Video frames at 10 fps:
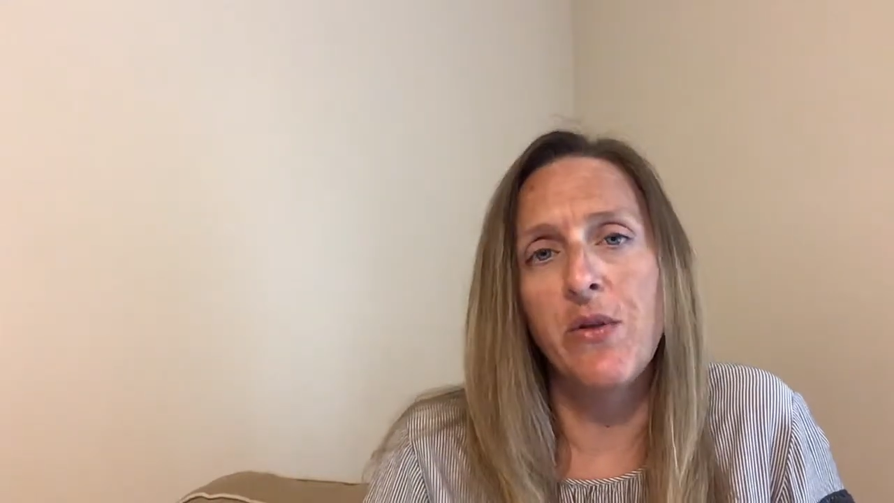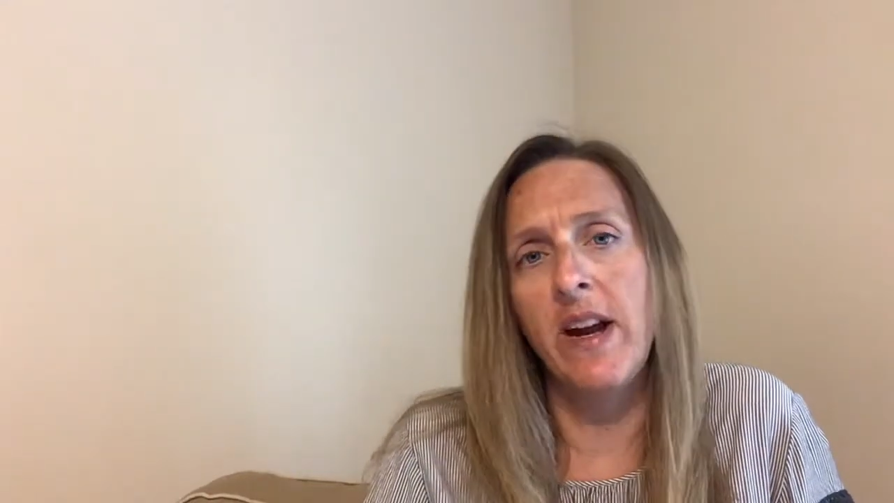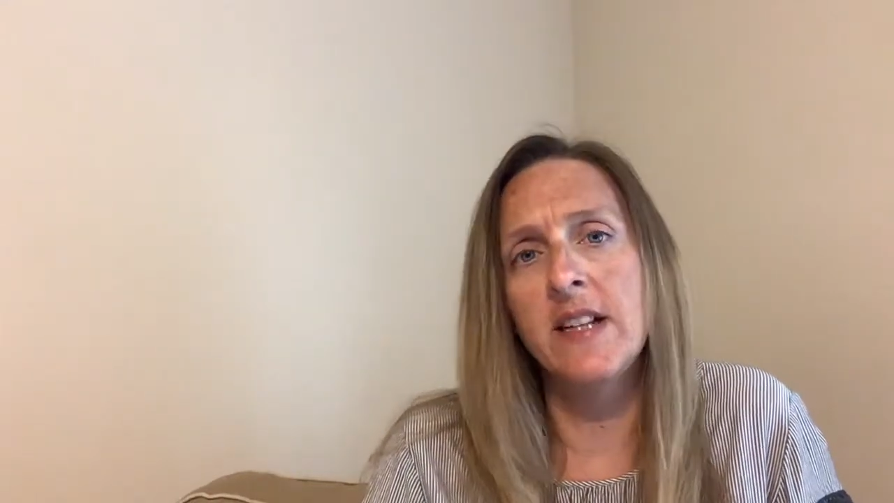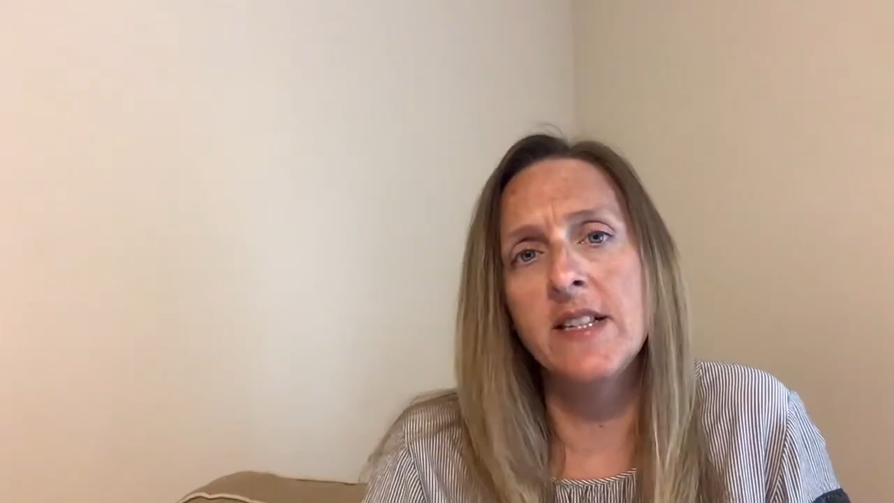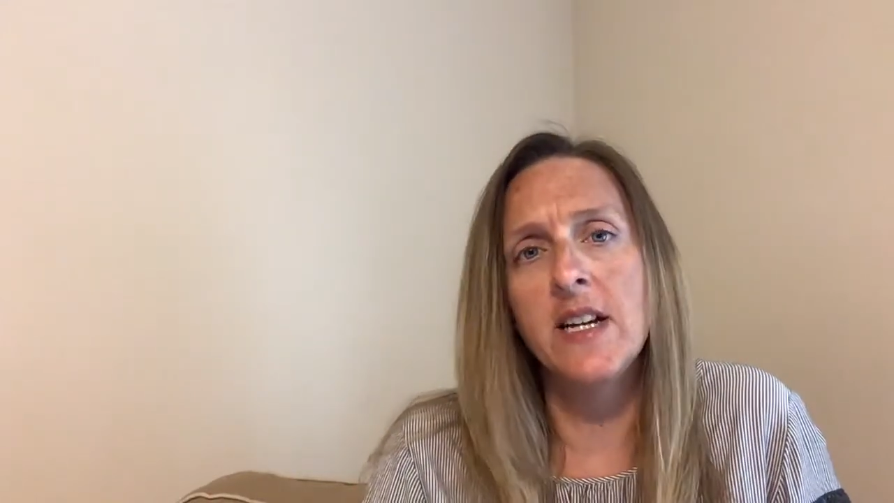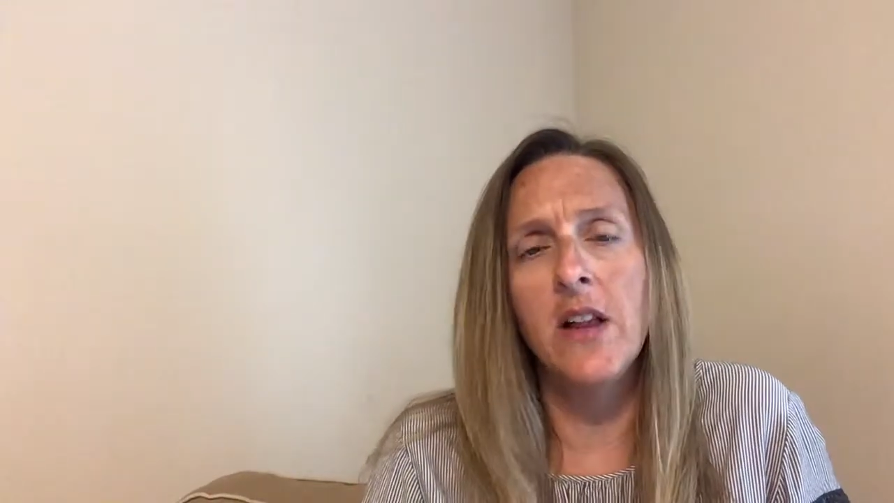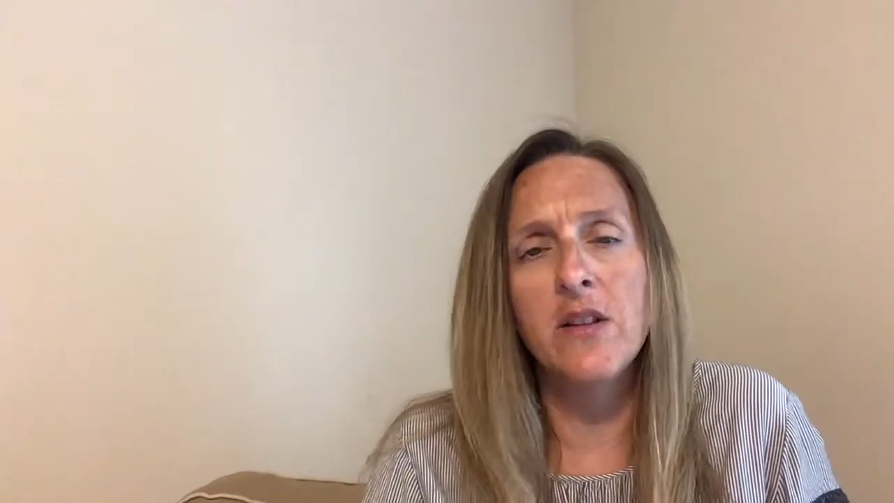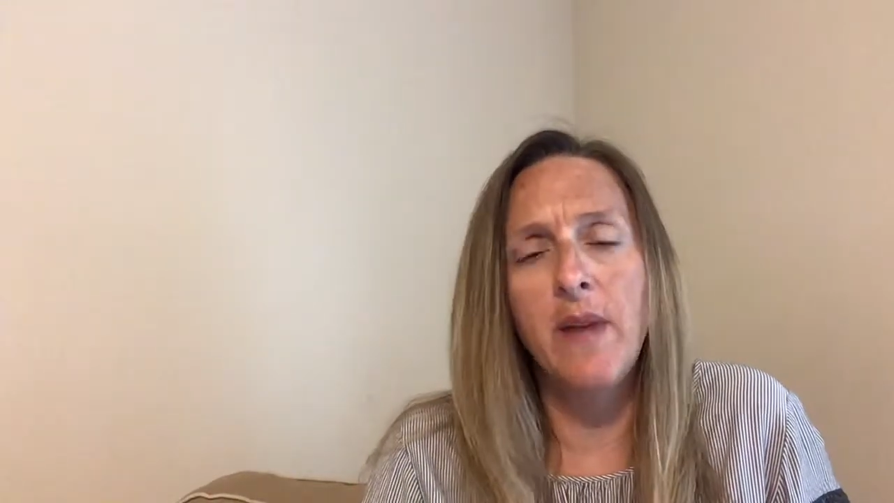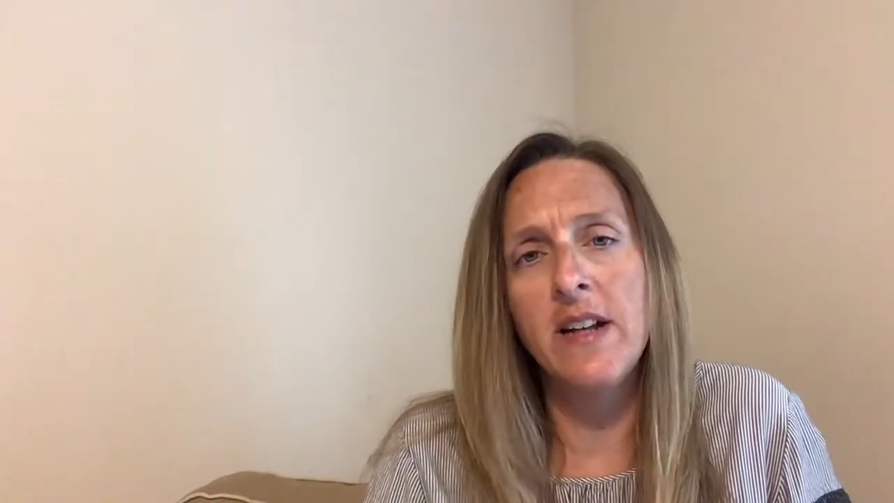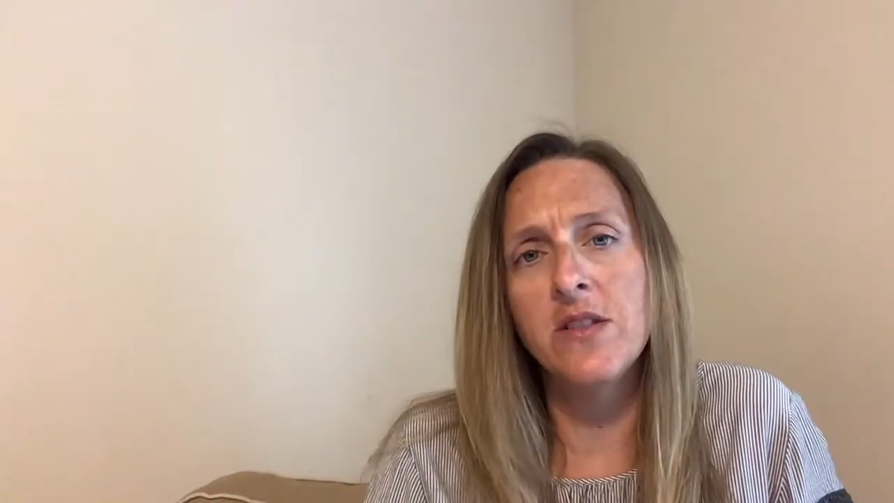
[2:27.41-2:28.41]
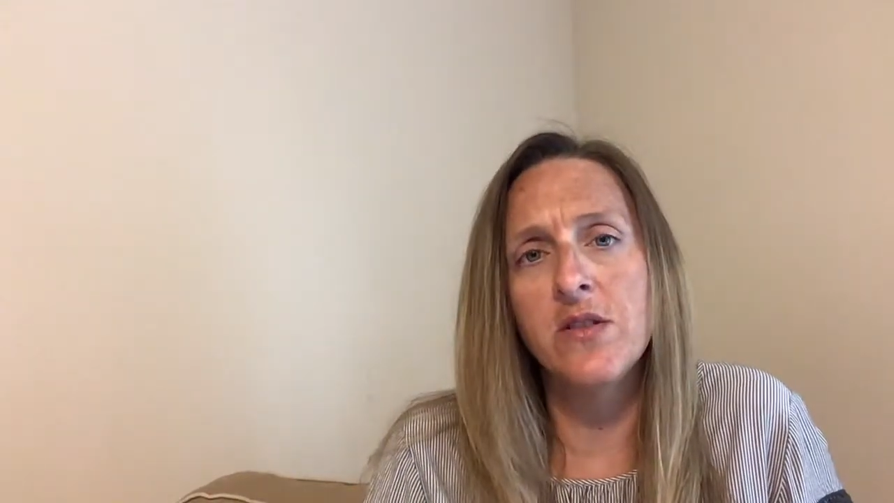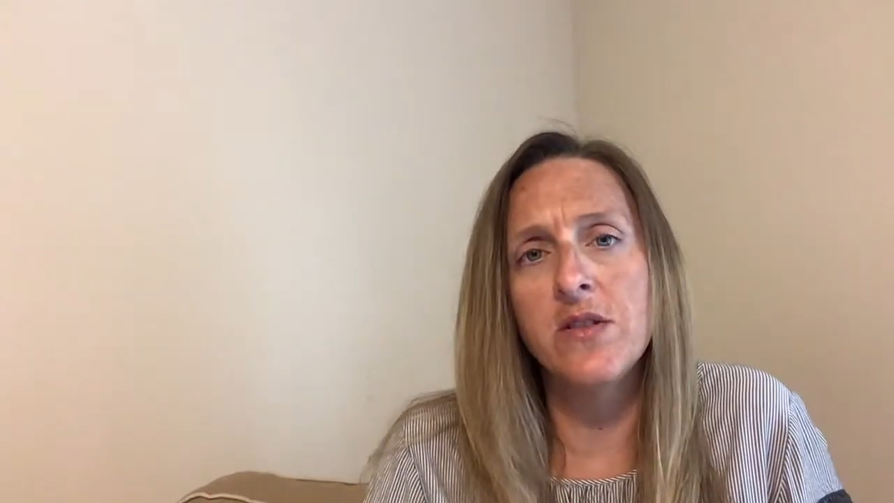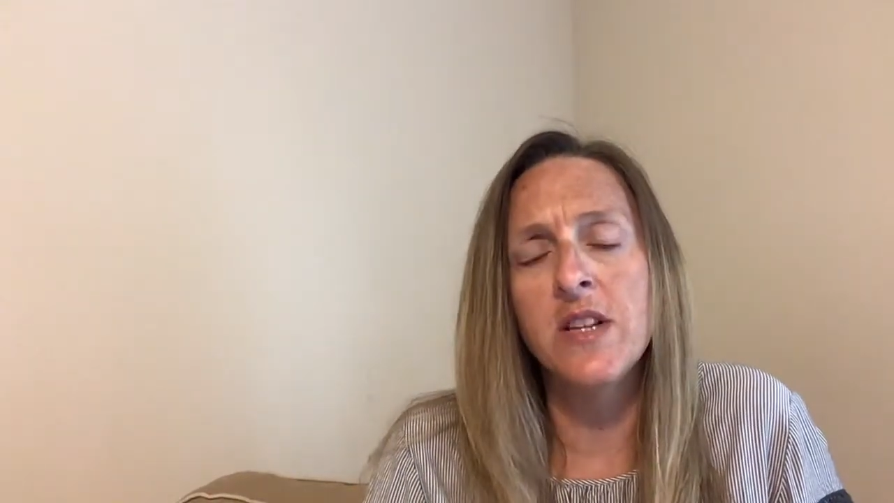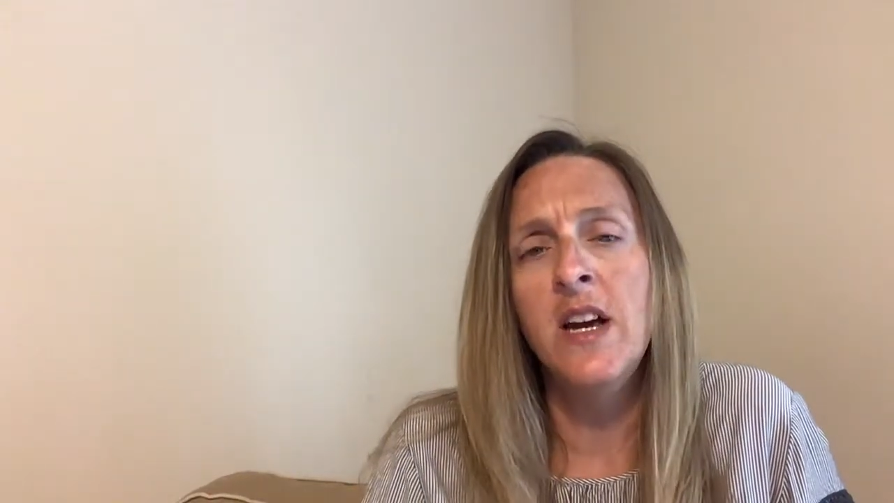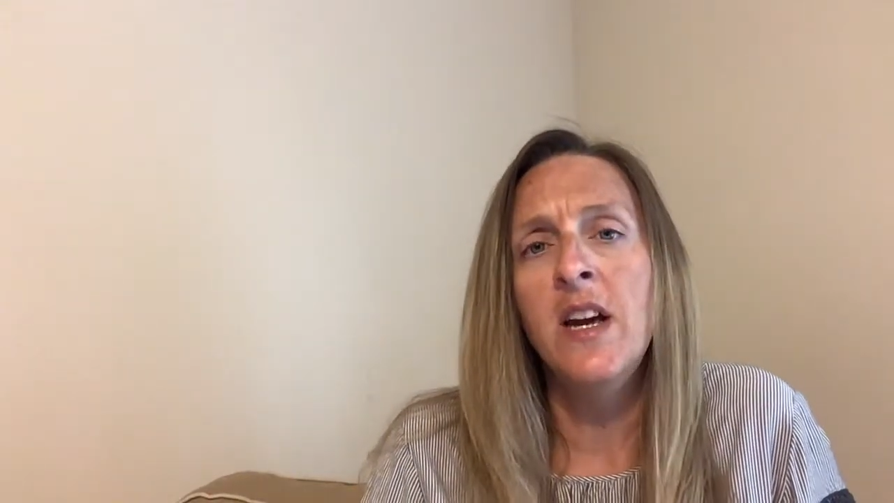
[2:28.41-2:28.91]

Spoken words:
crayons and colored pencils,